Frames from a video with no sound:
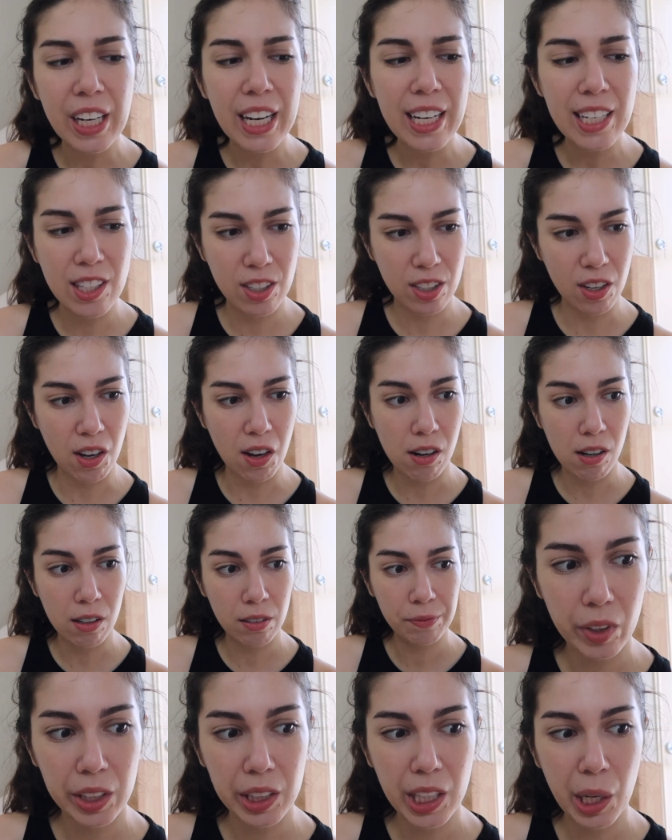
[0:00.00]
I
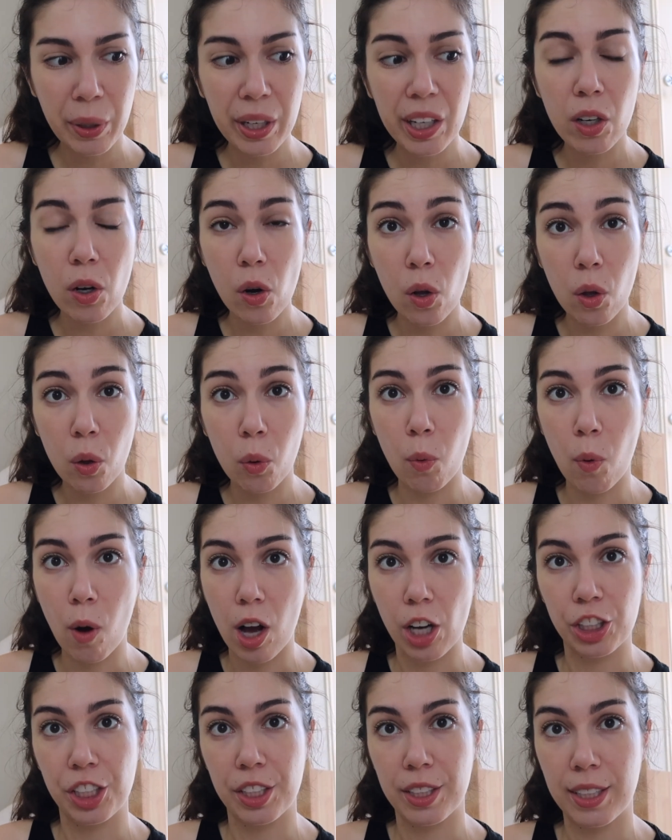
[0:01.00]
saw, they were all
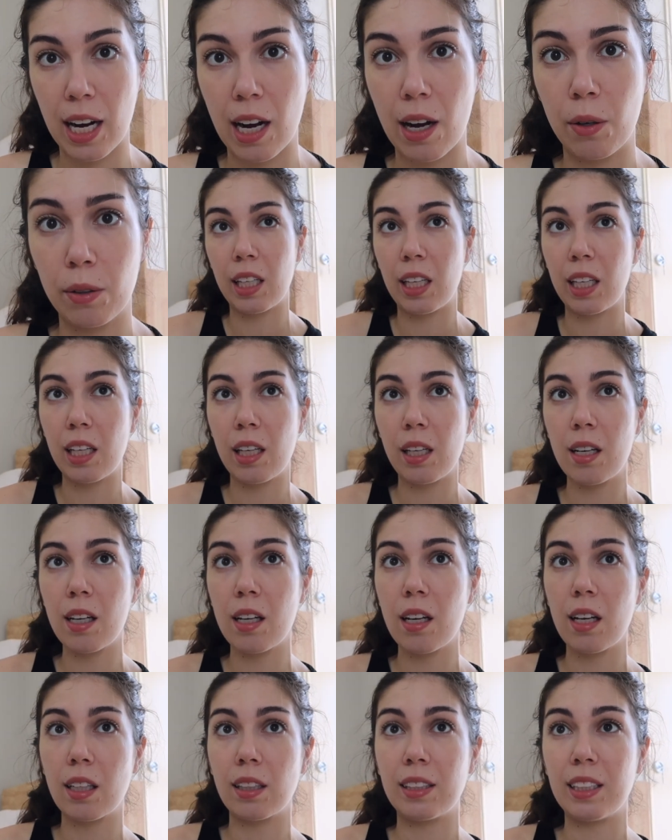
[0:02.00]
washed out.
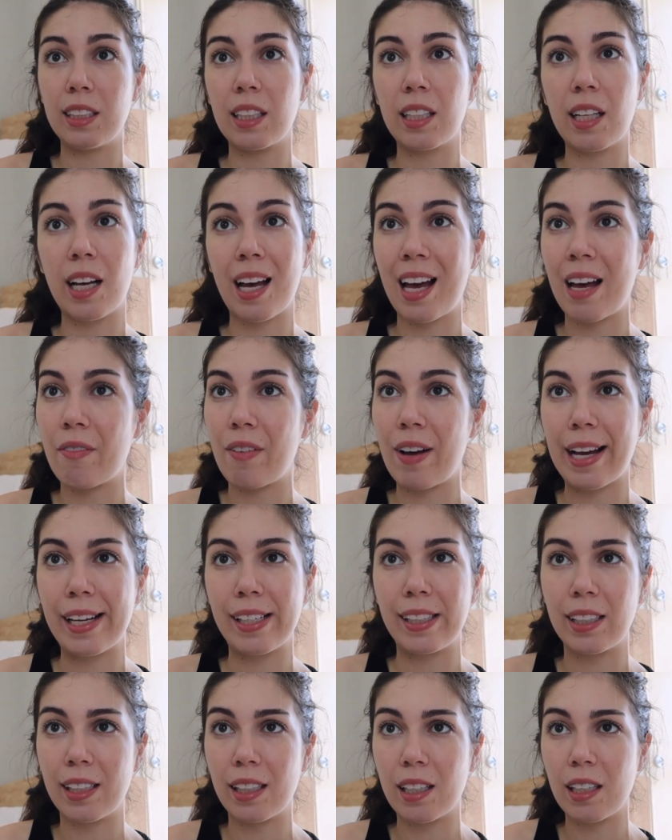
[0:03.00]
They didn't have
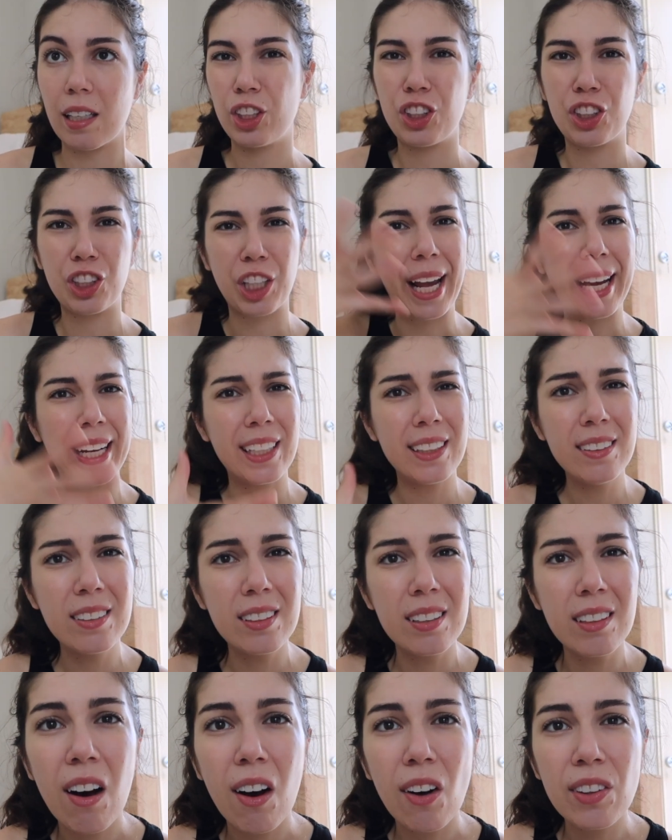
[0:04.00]
any shade
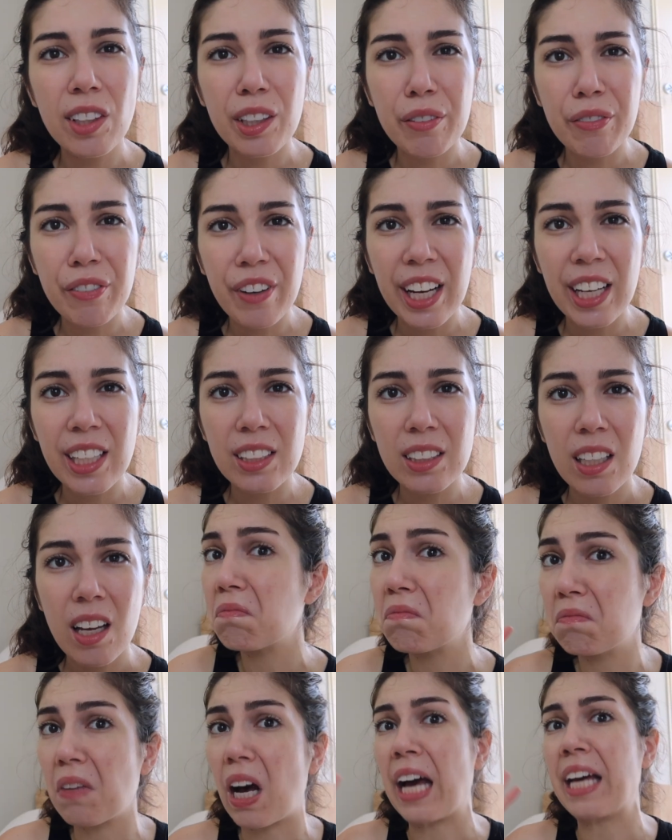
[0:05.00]
on their face.
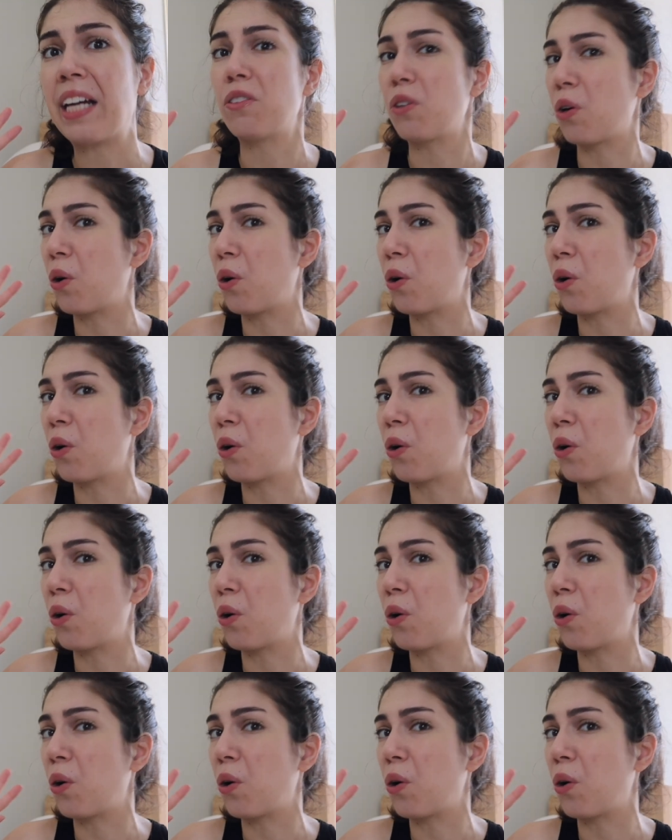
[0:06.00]
I don't